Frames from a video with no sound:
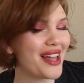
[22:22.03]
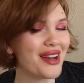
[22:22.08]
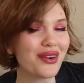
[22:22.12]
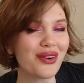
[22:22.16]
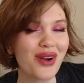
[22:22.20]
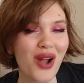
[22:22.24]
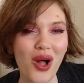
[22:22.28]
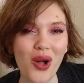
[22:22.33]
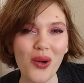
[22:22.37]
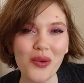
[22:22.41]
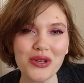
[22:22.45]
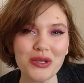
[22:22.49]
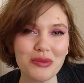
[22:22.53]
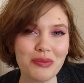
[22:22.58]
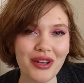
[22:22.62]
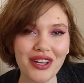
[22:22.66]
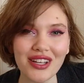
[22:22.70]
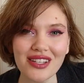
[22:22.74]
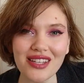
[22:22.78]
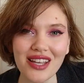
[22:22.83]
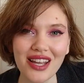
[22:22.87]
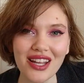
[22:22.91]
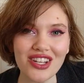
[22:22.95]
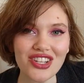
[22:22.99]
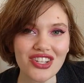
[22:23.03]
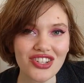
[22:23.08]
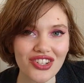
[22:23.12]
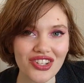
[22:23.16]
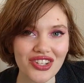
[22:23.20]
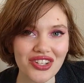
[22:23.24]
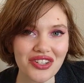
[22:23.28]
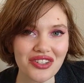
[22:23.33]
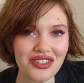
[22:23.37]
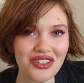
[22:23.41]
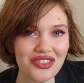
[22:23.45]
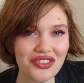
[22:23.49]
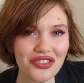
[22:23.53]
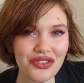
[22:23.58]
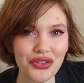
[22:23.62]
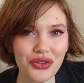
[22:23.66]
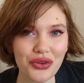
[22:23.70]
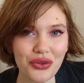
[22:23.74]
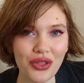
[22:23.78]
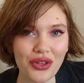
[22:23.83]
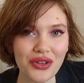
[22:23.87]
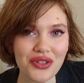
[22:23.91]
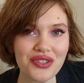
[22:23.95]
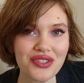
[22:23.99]
I don't always pay attention
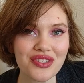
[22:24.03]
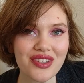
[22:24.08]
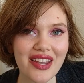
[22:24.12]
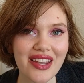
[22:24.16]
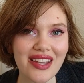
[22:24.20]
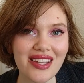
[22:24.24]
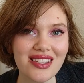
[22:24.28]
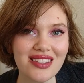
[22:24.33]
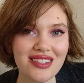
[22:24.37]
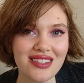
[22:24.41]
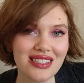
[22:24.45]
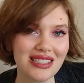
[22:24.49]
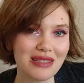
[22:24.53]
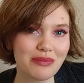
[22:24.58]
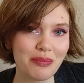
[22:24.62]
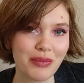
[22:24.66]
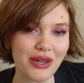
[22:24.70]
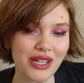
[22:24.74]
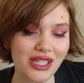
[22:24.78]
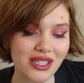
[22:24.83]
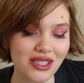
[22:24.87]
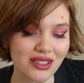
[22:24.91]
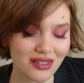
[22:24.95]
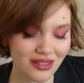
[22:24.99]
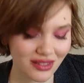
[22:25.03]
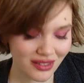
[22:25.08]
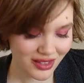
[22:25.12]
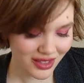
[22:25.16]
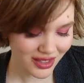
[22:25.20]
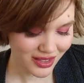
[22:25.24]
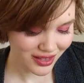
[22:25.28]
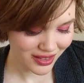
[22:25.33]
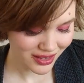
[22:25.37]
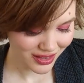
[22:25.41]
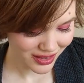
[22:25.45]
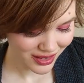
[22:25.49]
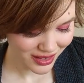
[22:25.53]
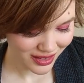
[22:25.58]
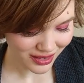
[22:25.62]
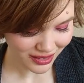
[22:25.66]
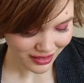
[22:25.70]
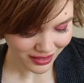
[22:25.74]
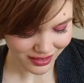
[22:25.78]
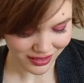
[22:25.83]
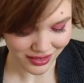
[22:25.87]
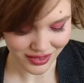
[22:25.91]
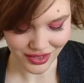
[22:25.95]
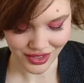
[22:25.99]
to those dates, but
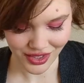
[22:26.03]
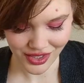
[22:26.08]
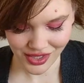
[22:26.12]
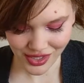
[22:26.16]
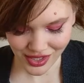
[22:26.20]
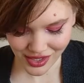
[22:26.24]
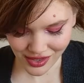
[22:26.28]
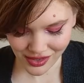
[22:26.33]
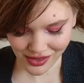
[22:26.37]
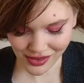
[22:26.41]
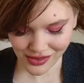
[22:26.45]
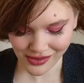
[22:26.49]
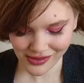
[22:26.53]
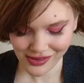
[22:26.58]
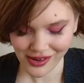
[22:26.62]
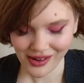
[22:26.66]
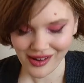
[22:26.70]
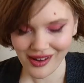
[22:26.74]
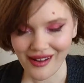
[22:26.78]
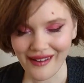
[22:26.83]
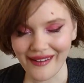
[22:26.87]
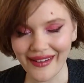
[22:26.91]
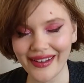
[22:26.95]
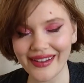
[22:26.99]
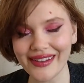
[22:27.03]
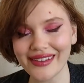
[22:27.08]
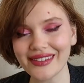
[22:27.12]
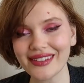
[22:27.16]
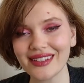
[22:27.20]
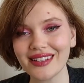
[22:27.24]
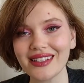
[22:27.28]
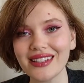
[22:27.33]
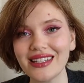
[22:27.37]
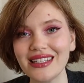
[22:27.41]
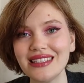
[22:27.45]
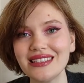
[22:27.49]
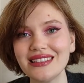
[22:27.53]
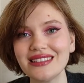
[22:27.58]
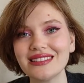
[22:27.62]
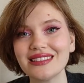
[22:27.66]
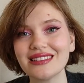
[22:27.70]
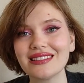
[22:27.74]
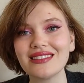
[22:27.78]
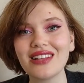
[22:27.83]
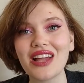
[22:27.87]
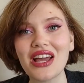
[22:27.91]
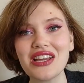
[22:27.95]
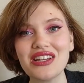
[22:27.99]
you know, I at least
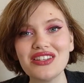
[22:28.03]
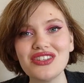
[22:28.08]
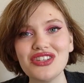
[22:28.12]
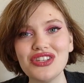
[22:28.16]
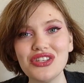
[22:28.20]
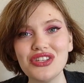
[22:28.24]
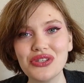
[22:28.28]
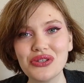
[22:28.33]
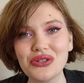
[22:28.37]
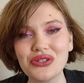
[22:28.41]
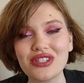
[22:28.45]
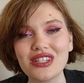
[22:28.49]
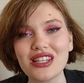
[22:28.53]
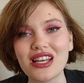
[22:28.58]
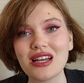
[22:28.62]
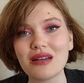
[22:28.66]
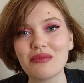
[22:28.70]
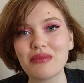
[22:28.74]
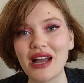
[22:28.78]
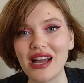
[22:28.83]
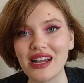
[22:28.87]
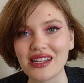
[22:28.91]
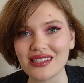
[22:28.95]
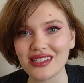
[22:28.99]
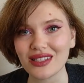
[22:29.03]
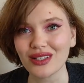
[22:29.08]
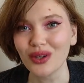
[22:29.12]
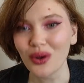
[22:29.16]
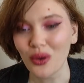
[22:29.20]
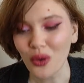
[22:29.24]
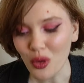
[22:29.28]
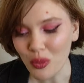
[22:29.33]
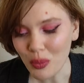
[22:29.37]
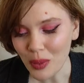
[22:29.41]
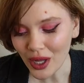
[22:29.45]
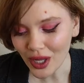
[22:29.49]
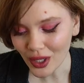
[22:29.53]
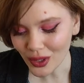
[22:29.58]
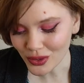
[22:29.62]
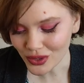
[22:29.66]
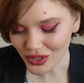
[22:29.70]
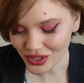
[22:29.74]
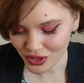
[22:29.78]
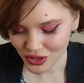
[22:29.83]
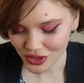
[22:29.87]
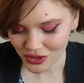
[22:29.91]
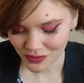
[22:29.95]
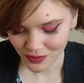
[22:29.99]
like to use them as a
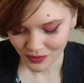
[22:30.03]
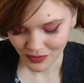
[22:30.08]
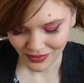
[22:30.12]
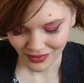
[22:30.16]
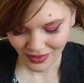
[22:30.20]
goalpost.